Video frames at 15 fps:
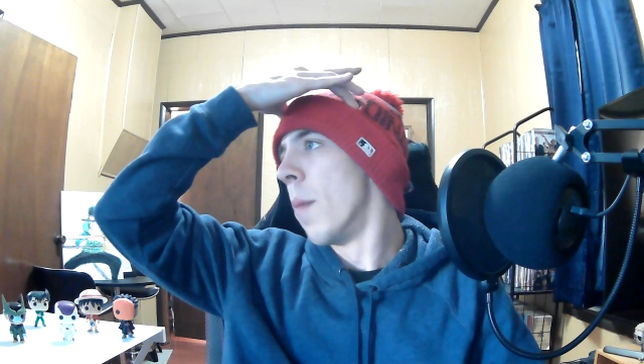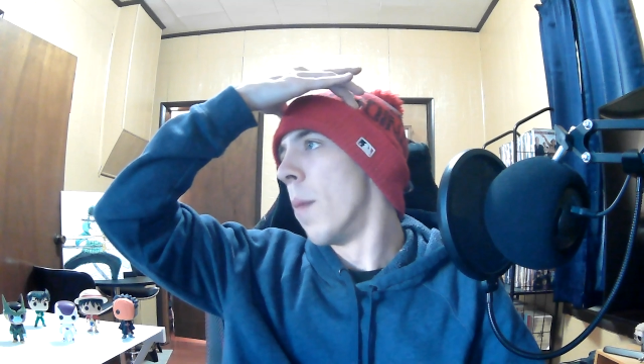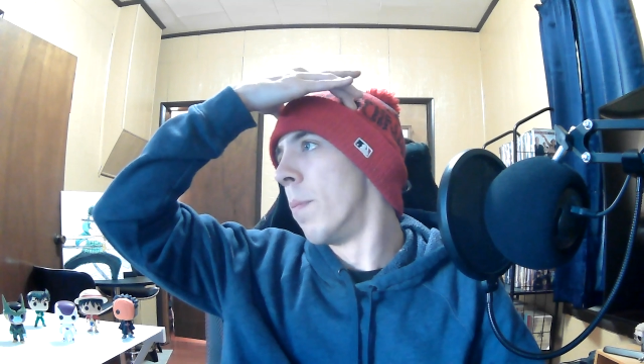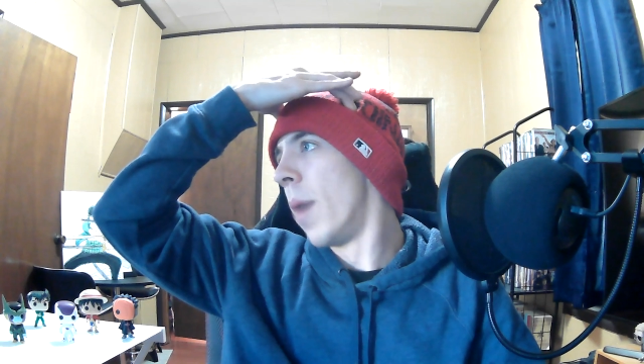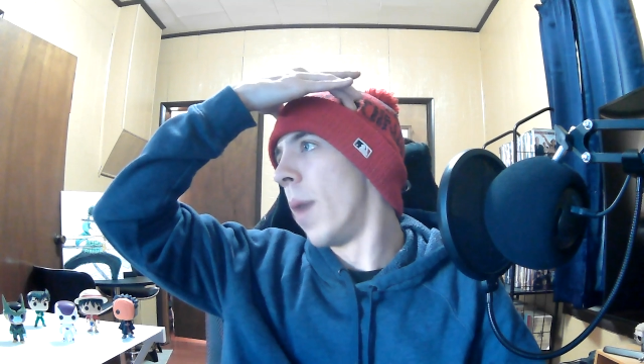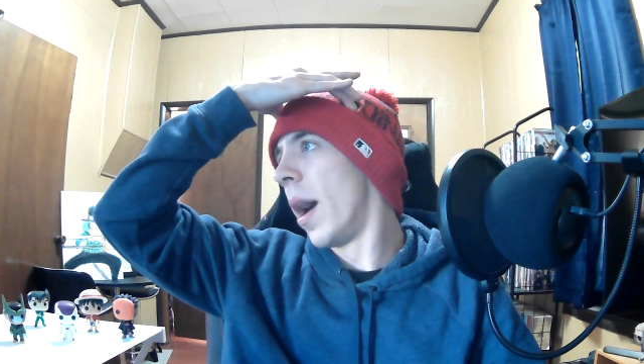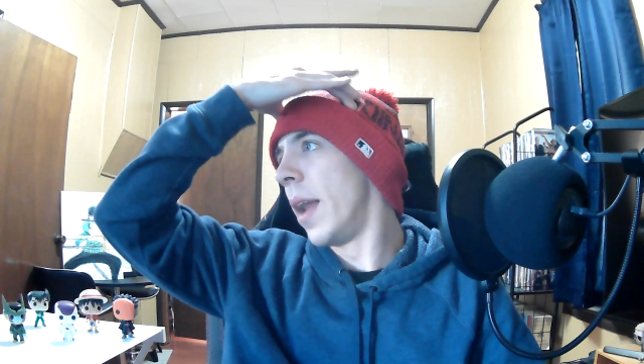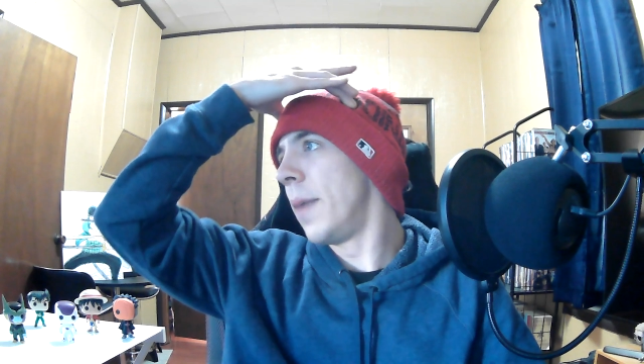
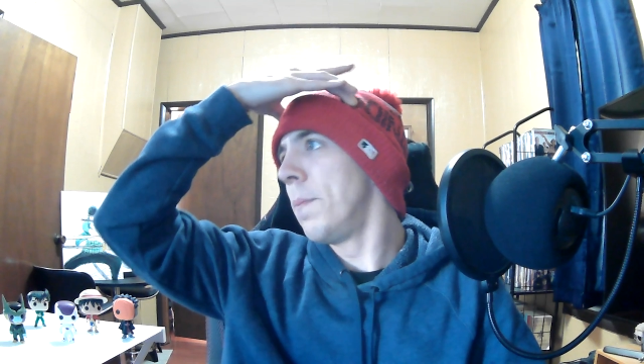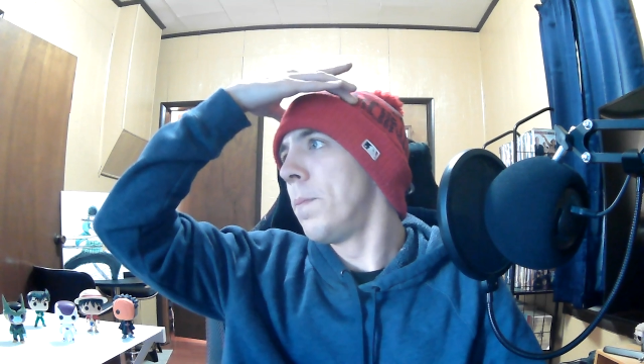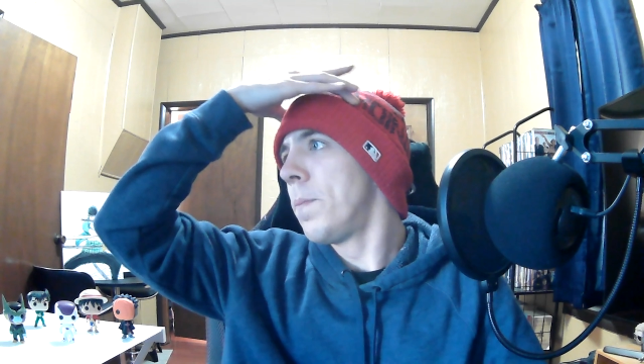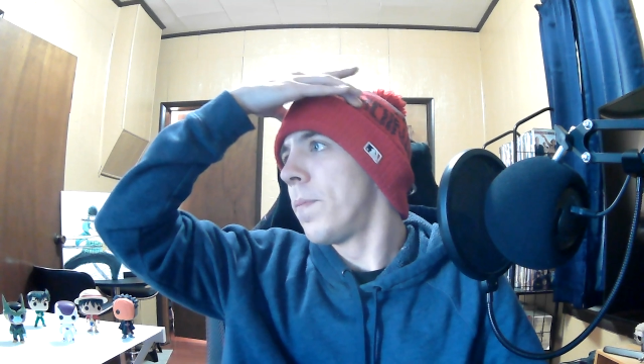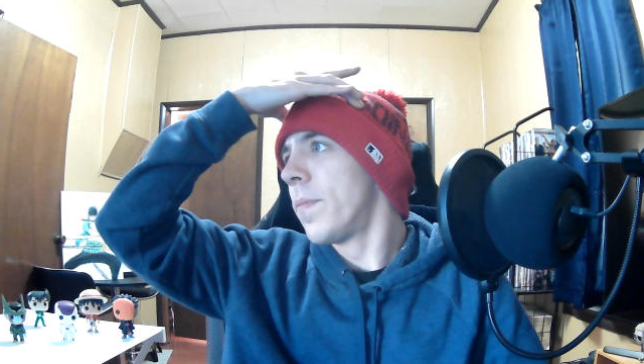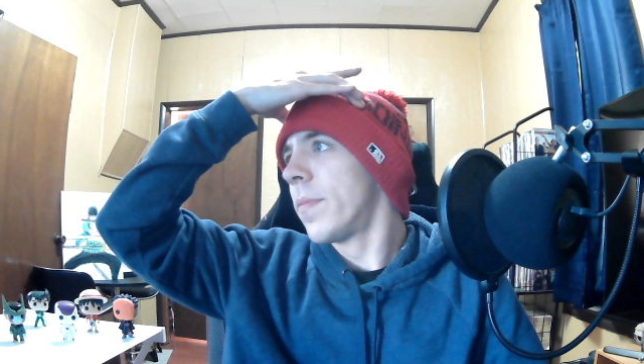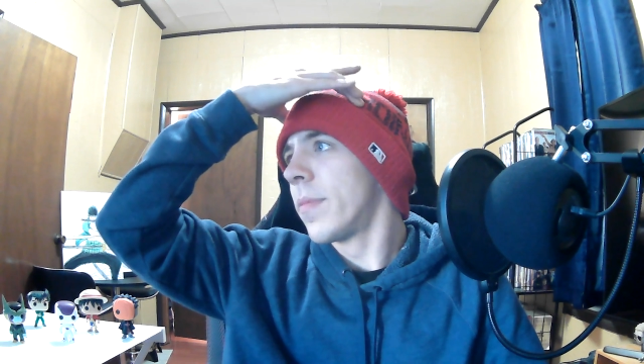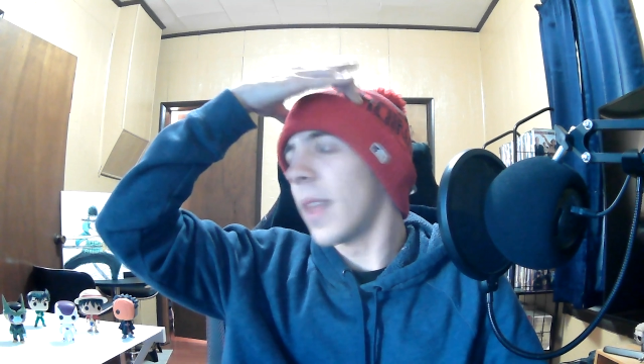But
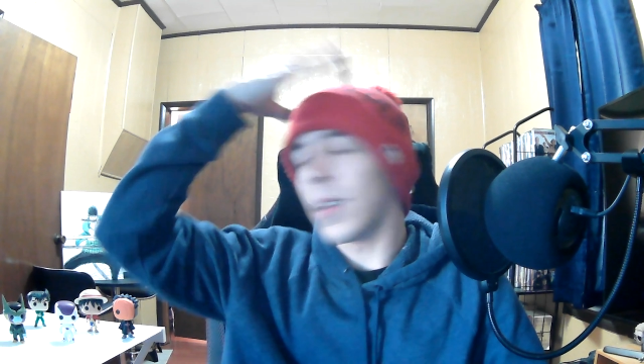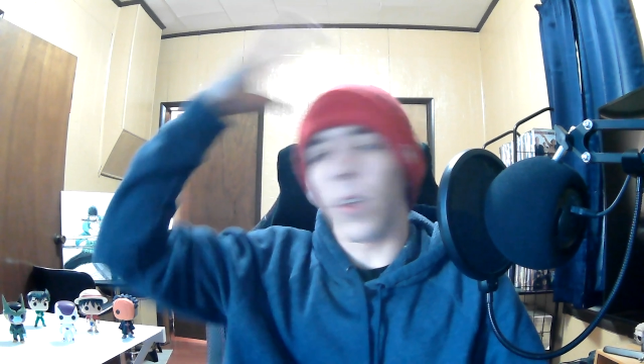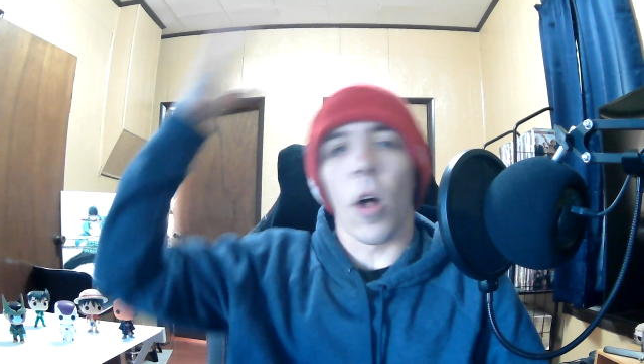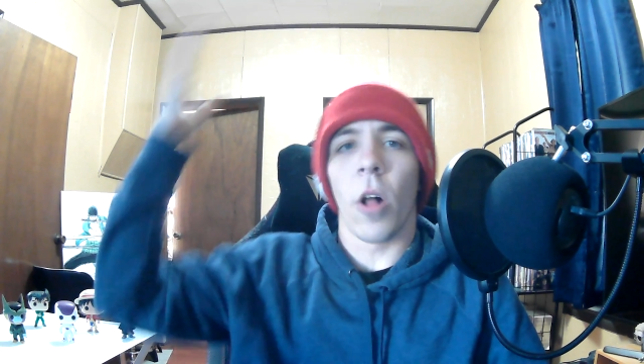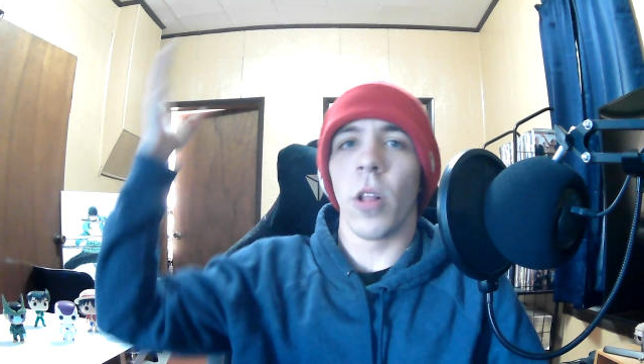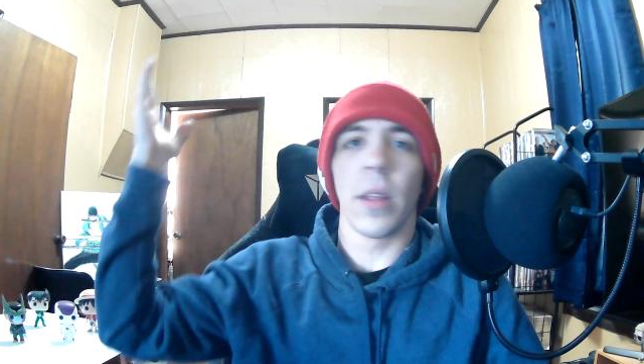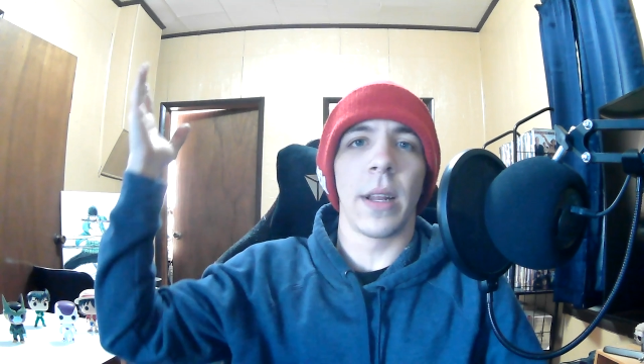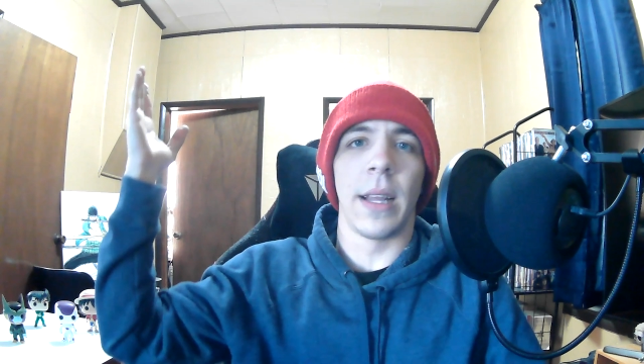that's
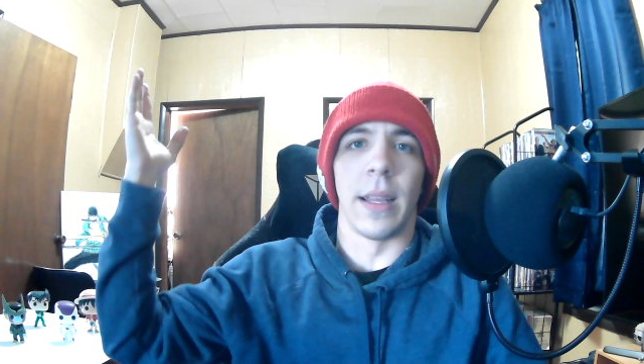all it